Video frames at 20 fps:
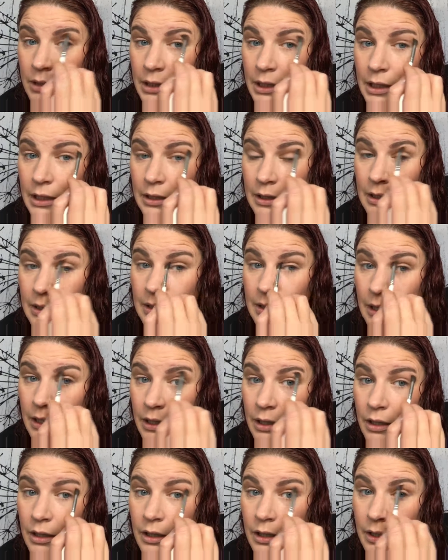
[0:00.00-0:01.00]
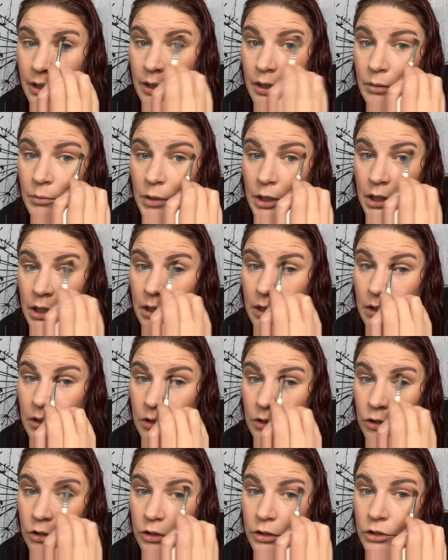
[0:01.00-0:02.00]
hitting that eye and making
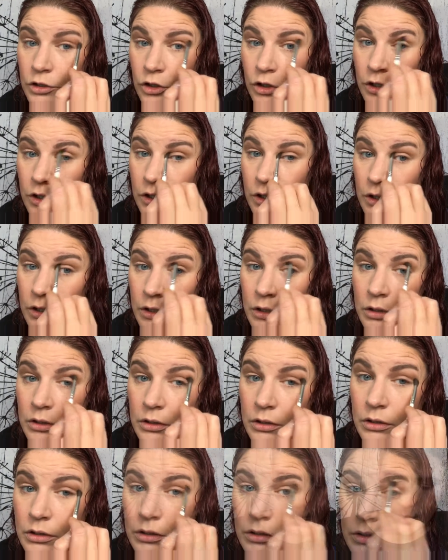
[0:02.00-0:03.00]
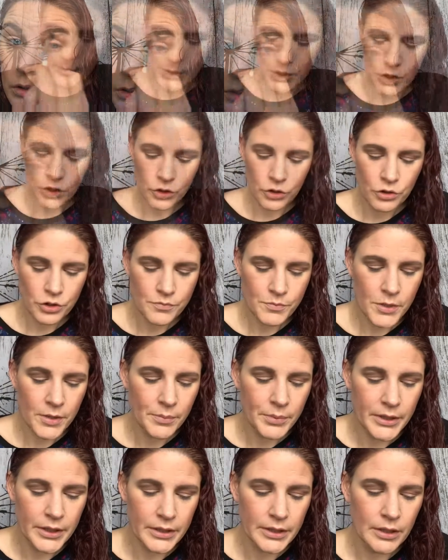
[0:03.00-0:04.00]
it look darker. I'm going to use my
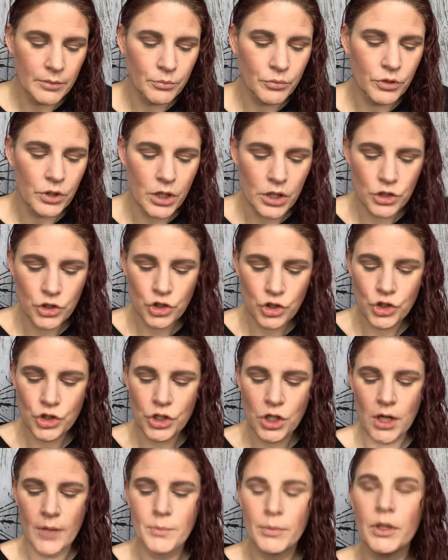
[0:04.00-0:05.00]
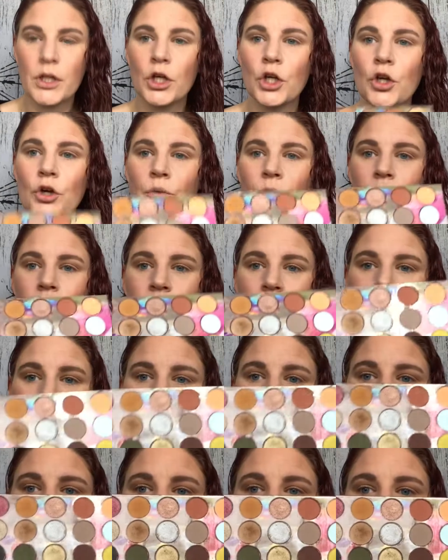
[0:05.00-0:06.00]
blending brush. I'm going to go
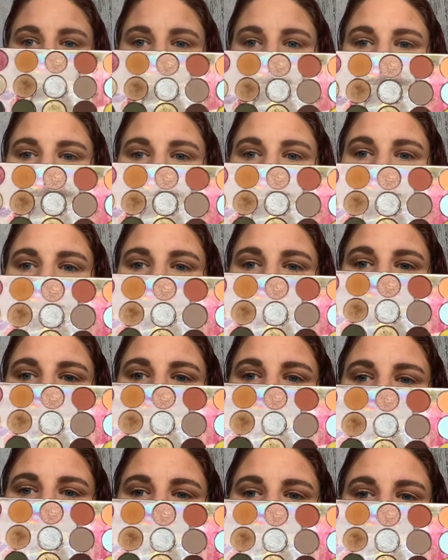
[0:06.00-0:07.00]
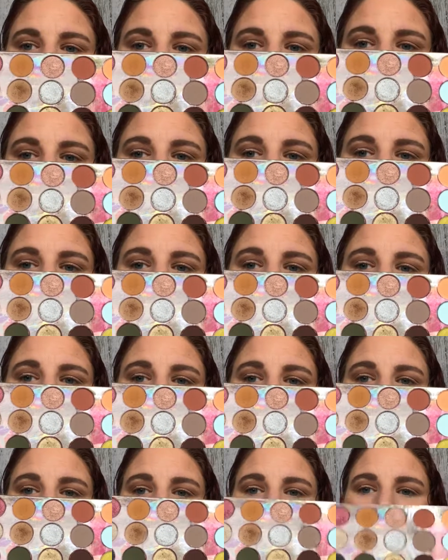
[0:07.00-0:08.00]
into this corally shade right here. It's
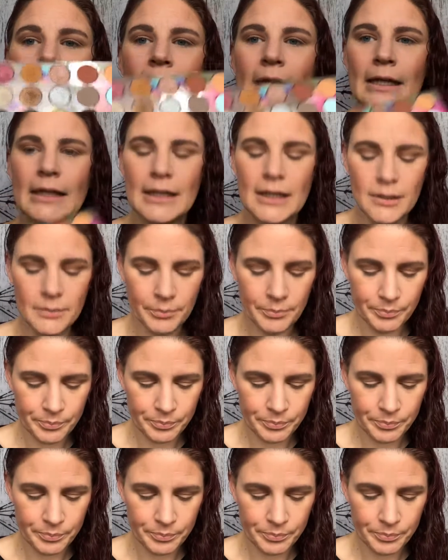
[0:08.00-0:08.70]
called Lady.